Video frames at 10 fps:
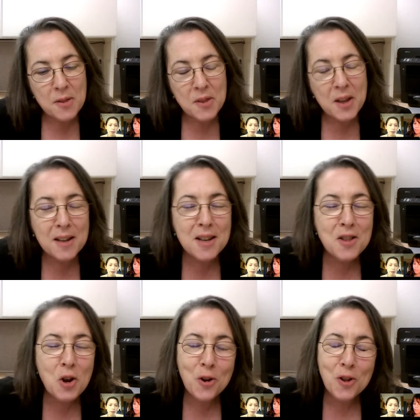think in
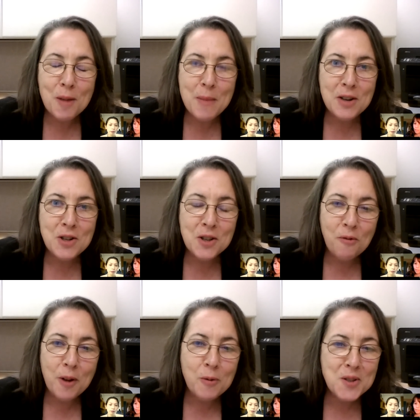the article I mentioned the
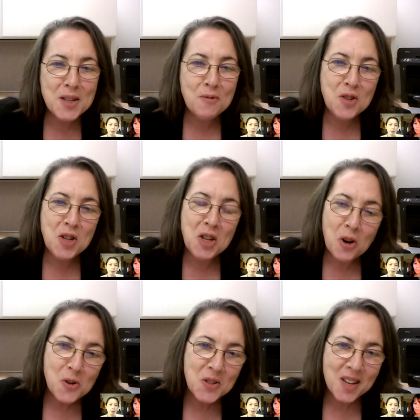frequency of
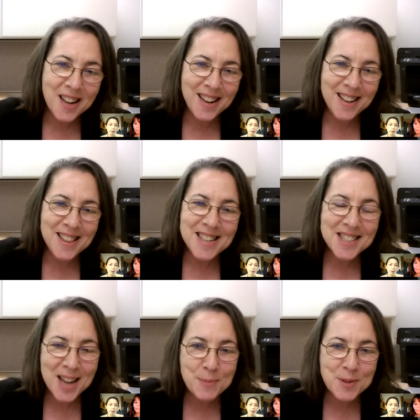tears in these
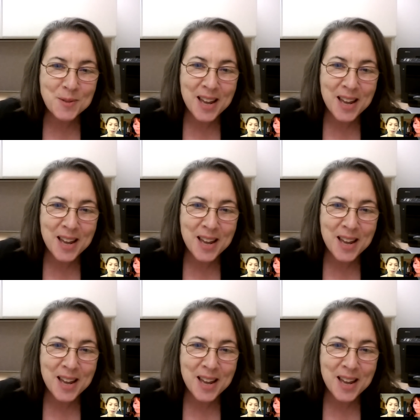types of